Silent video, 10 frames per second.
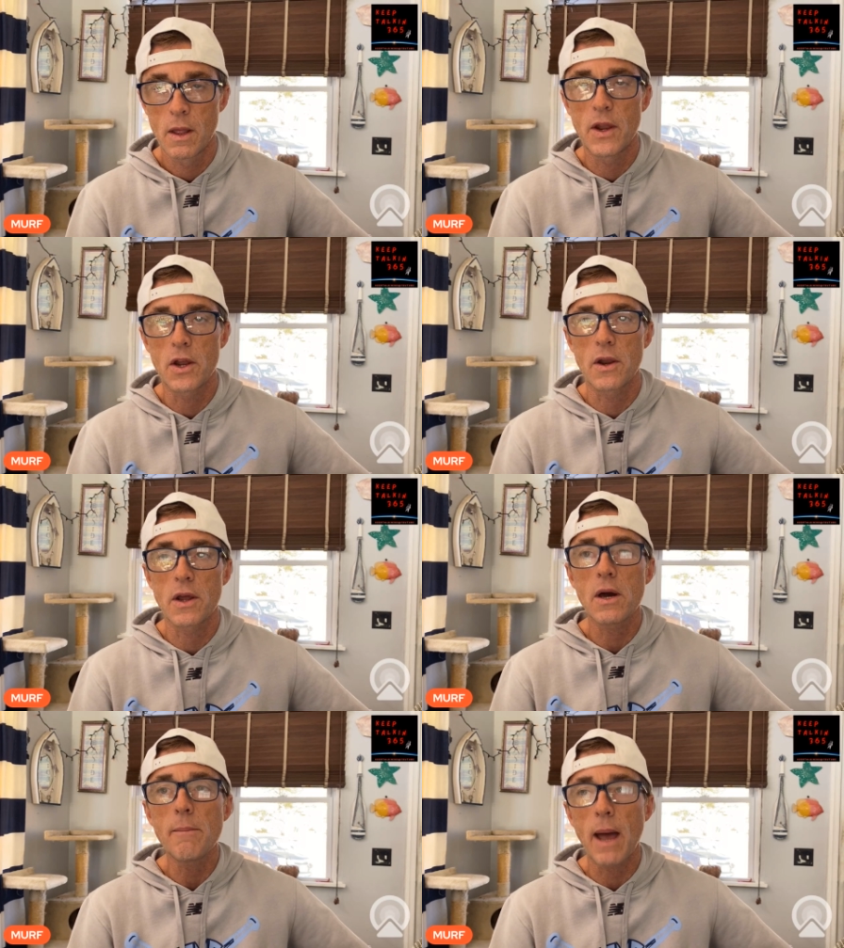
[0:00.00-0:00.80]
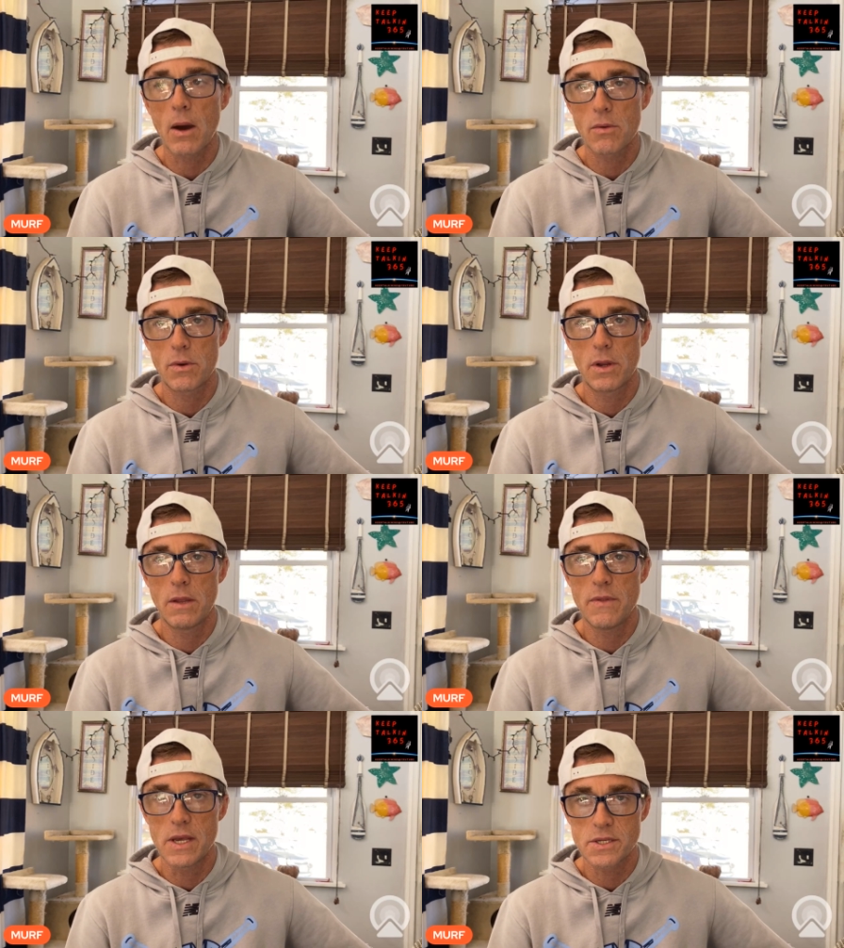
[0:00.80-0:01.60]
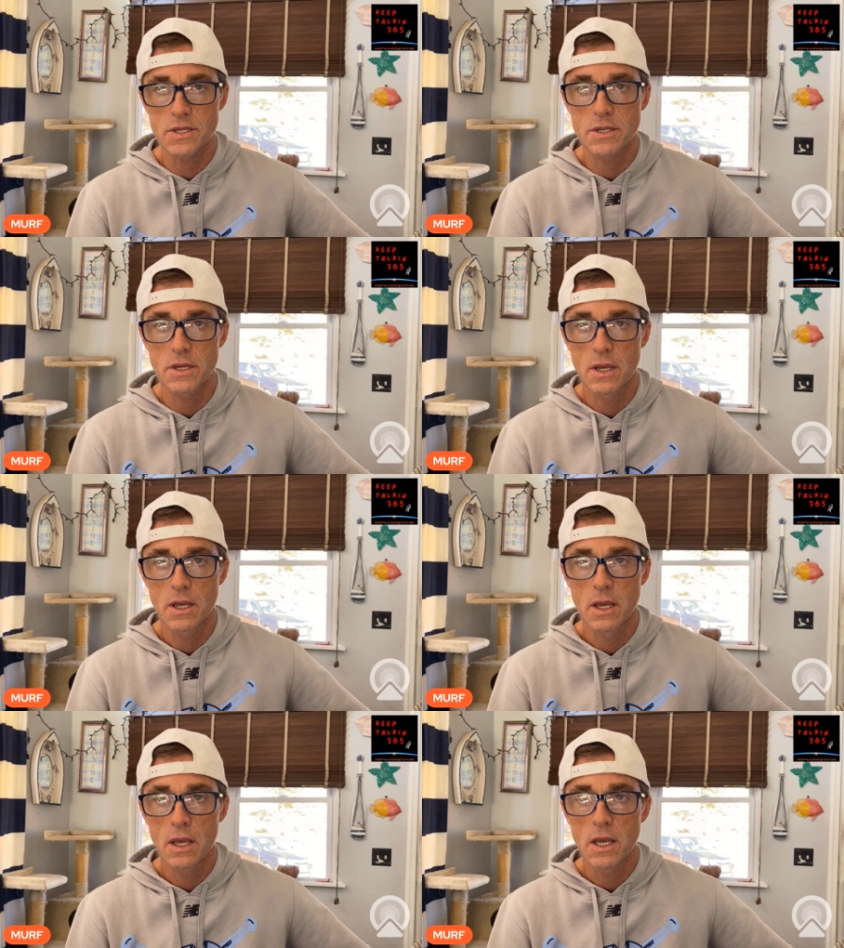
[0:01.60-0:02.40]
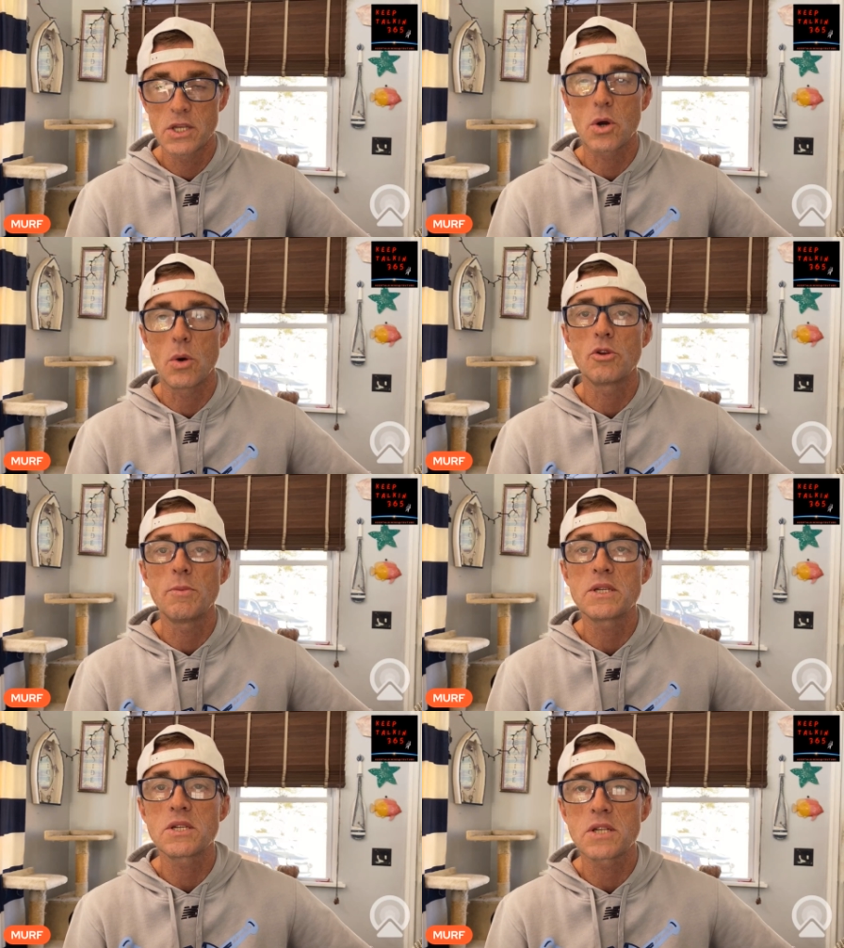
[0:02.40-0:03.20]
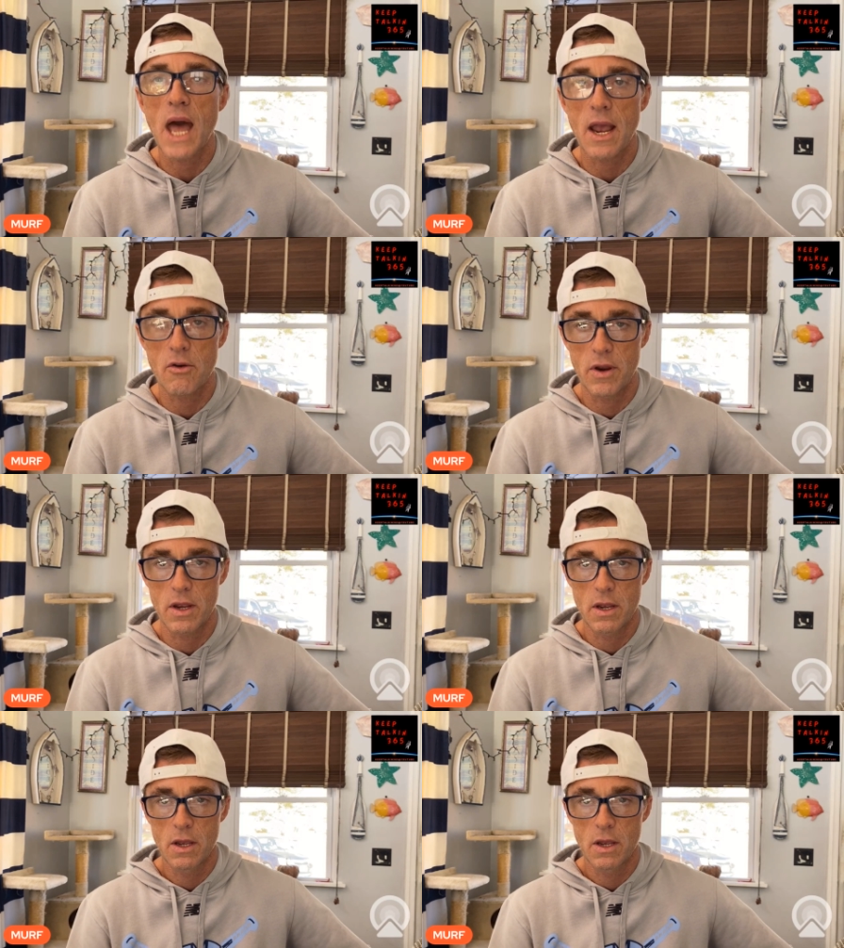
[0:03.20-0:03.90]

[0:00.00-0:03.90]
that are going to come out in this is going to be staggering